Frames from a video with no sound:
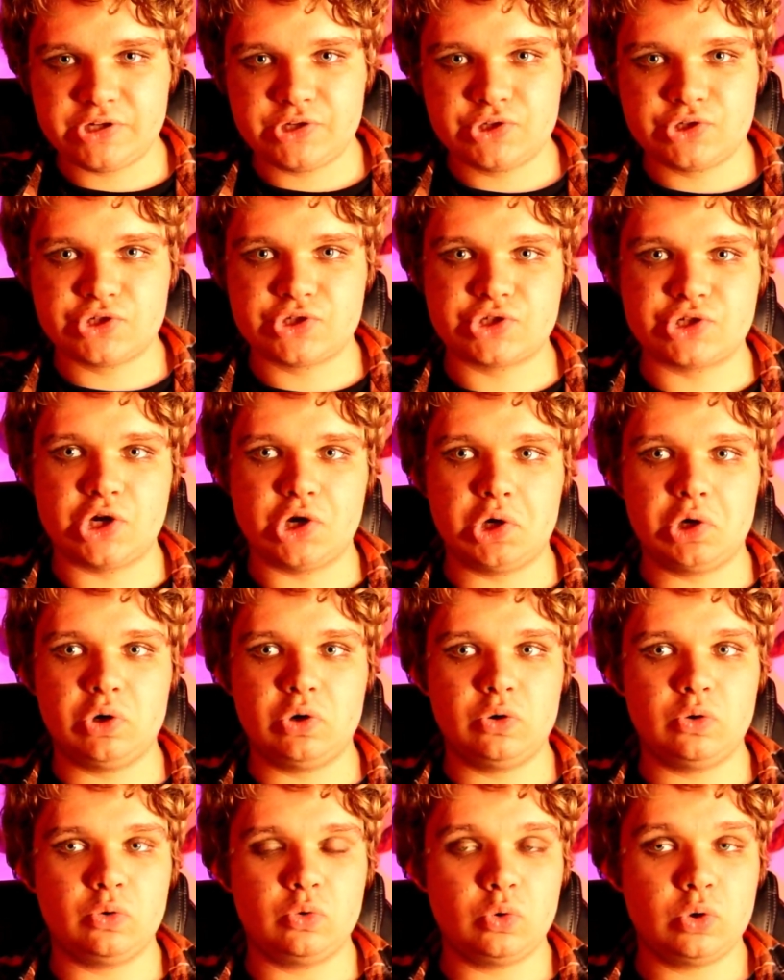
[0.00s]

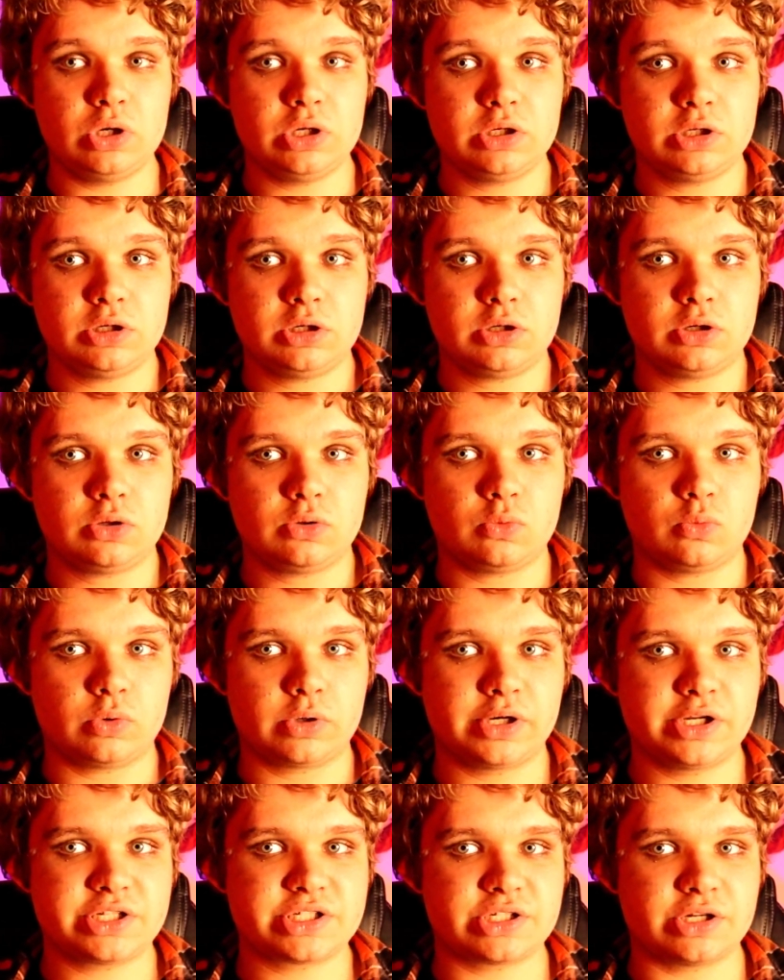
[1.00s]
So we're
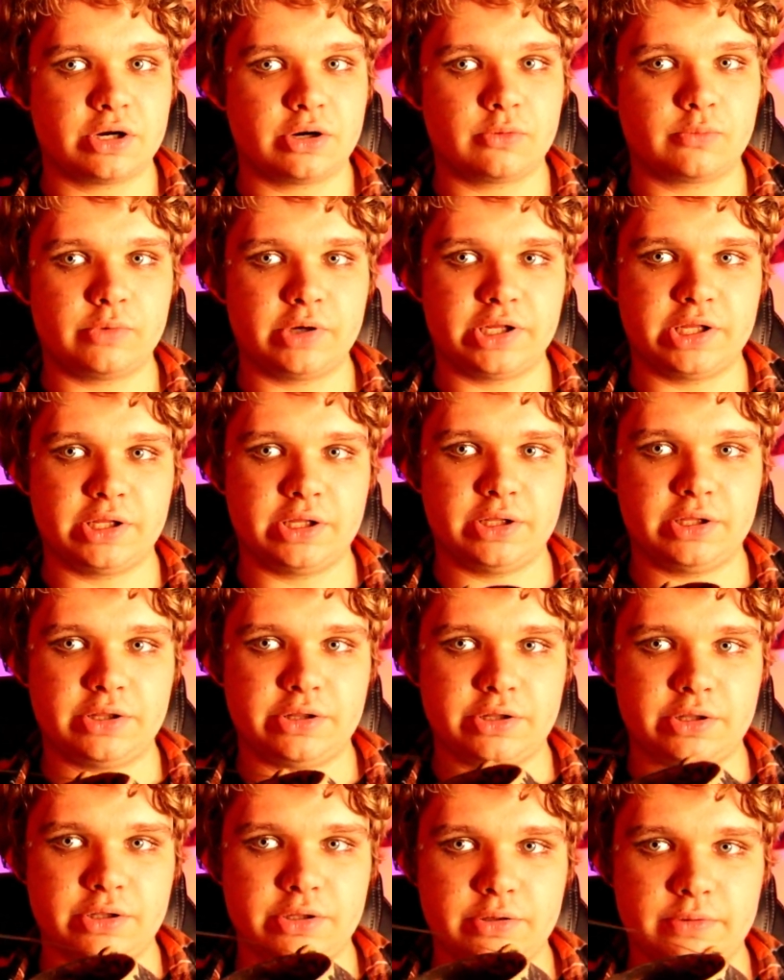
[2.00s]
going to start with
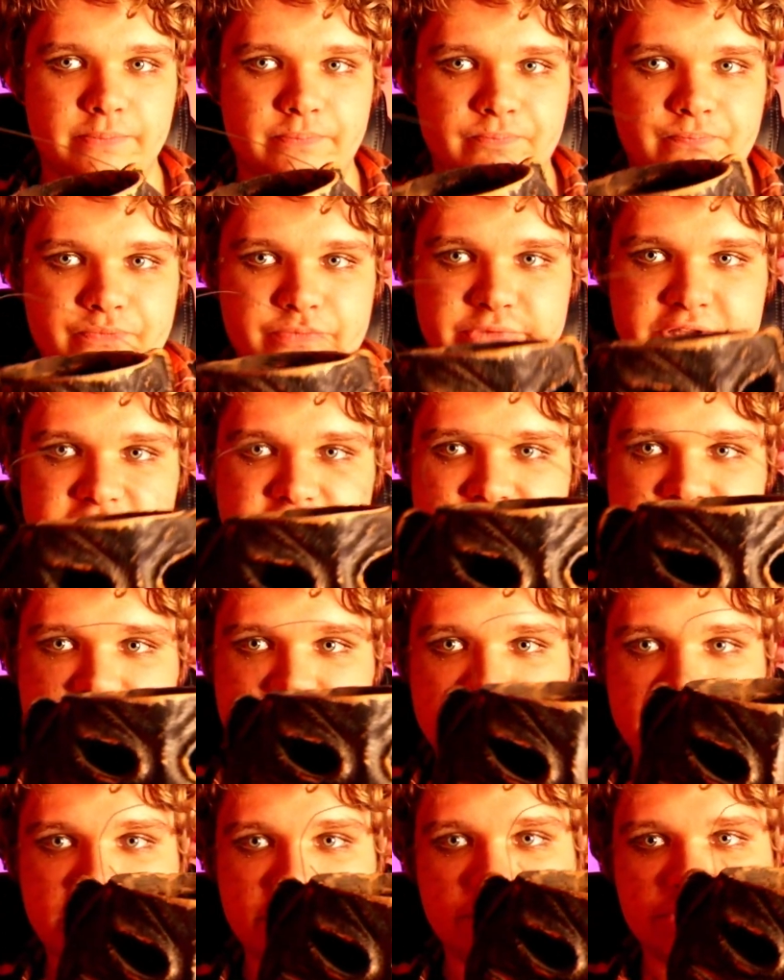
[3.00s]
this
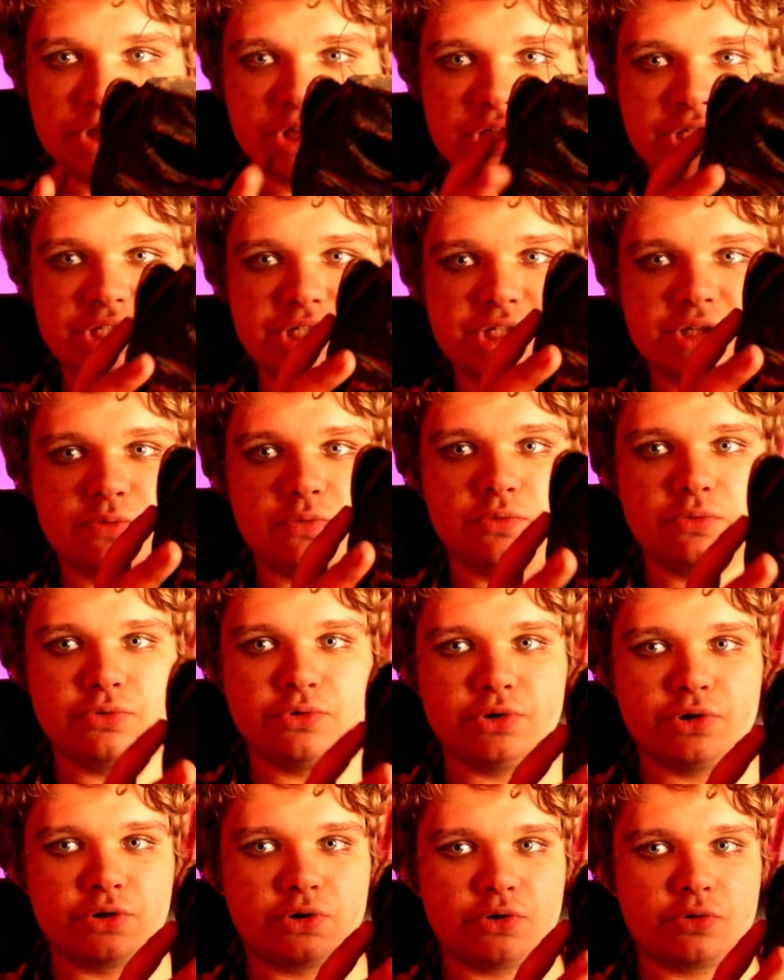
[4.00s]
thing, which is
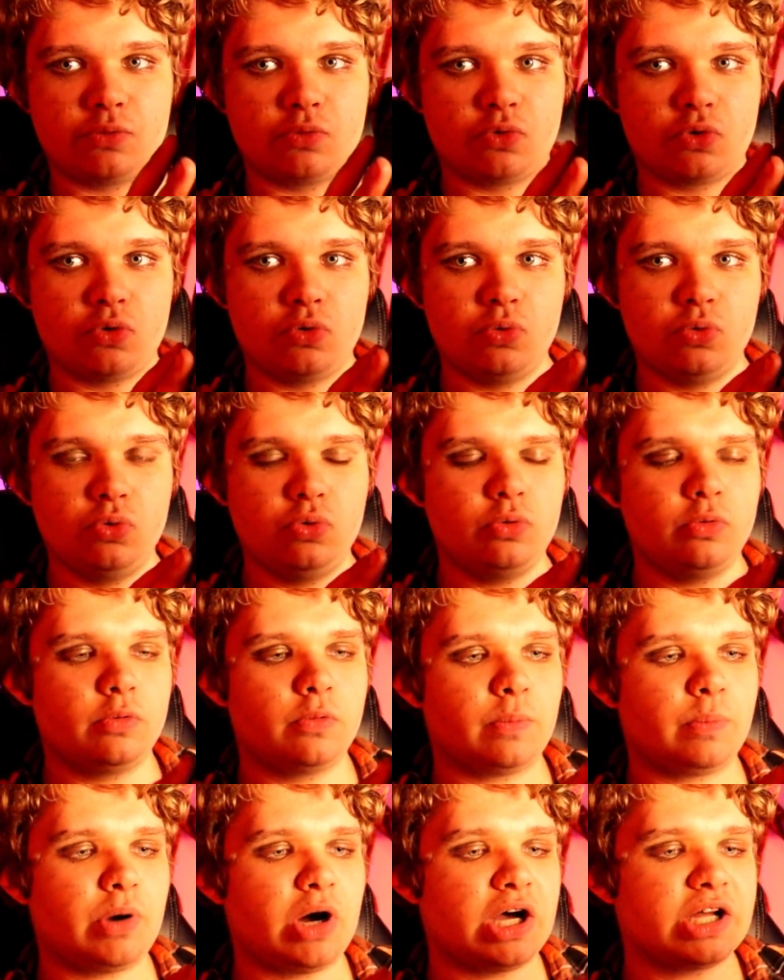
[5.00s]
the
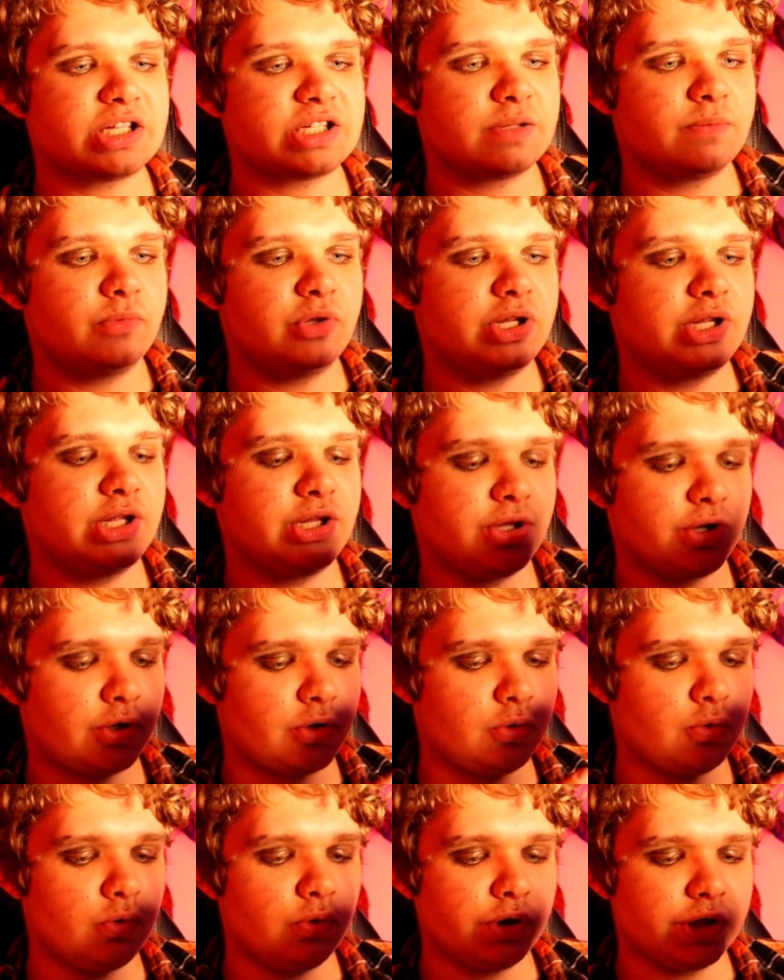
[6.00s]
possibly the
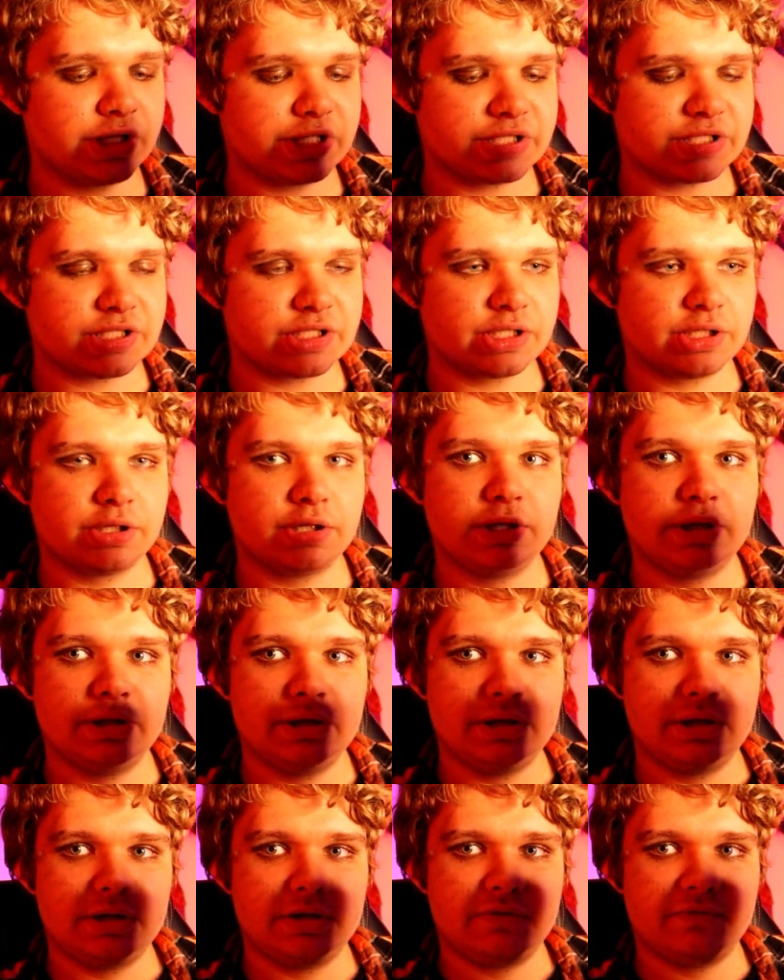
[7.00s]
coolest
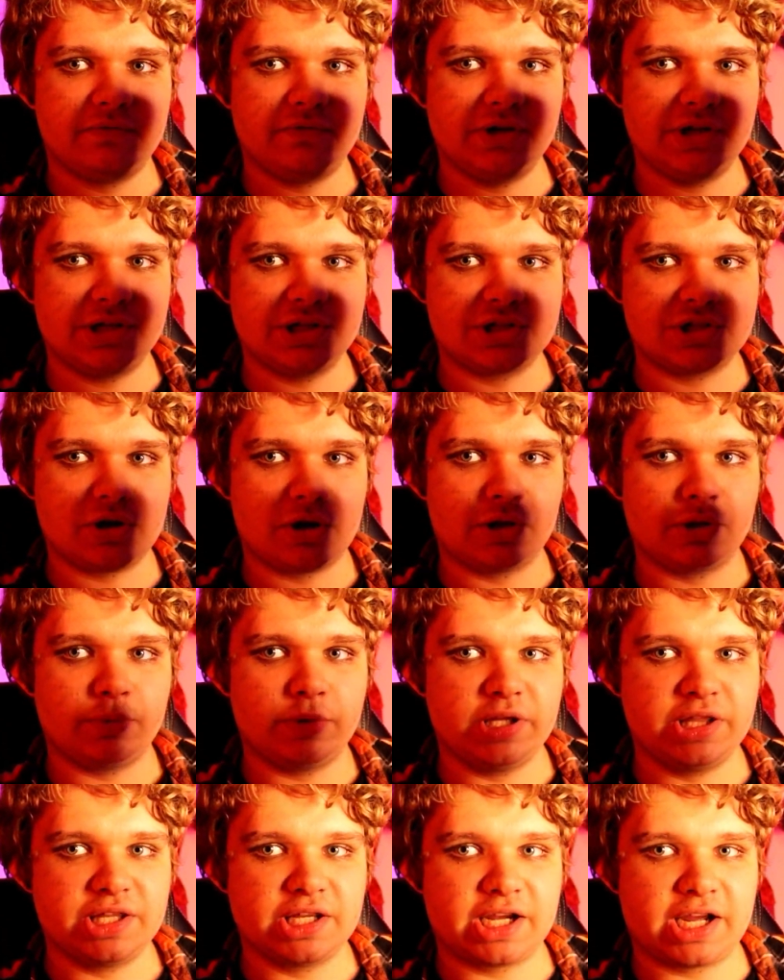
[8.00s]
vintage
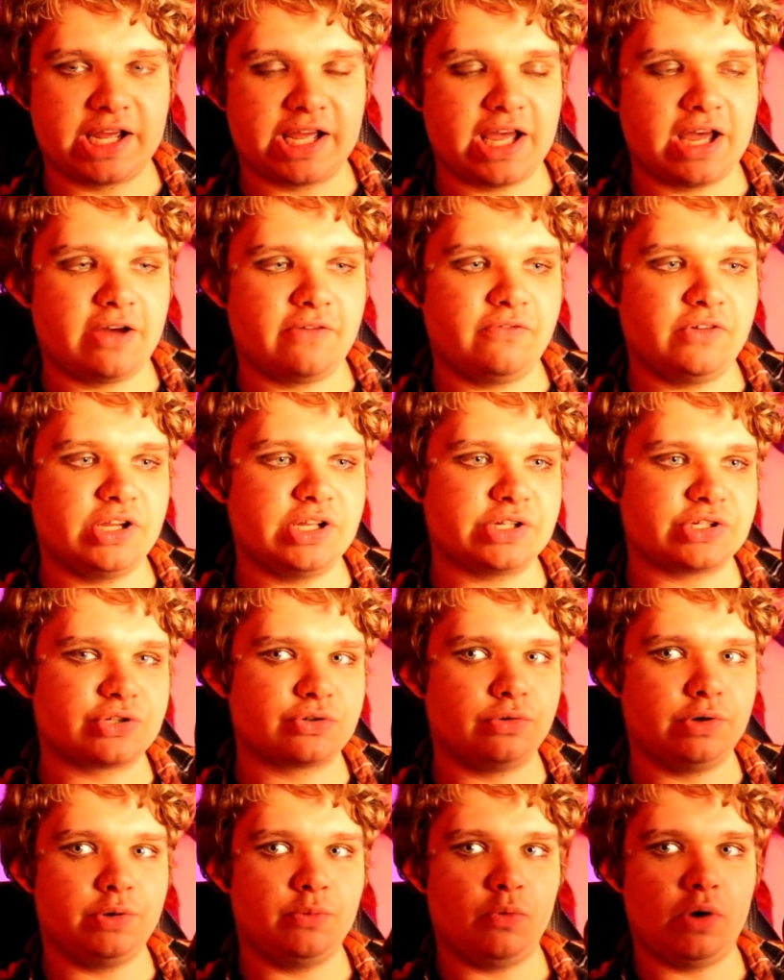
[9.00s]
Halloween thing I have
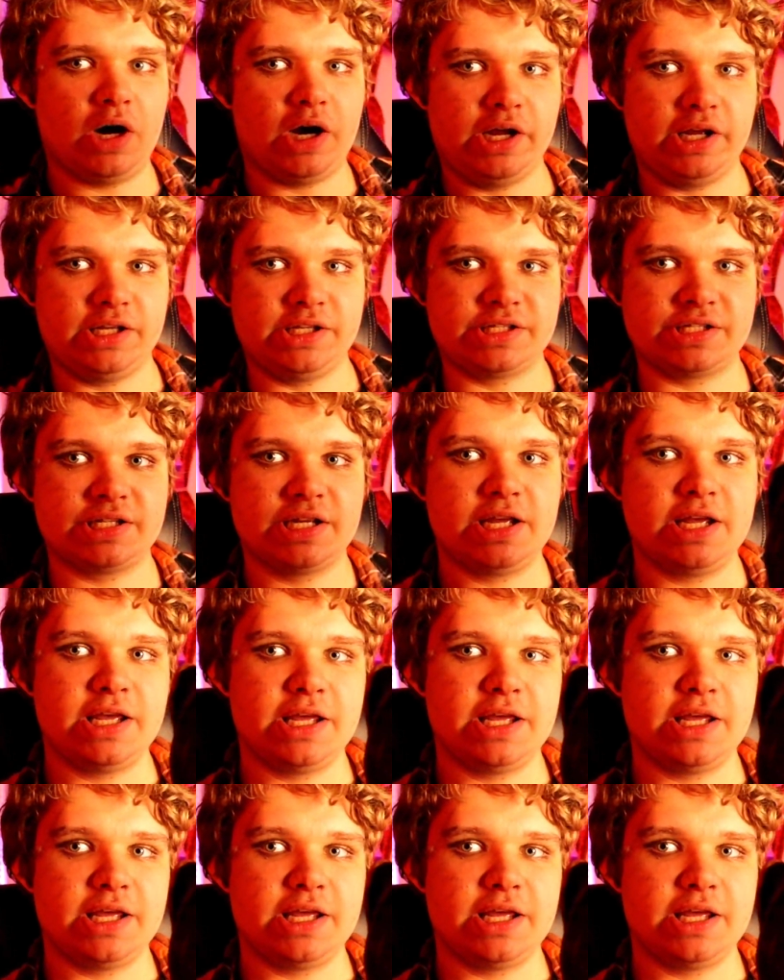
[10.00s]
history-wise.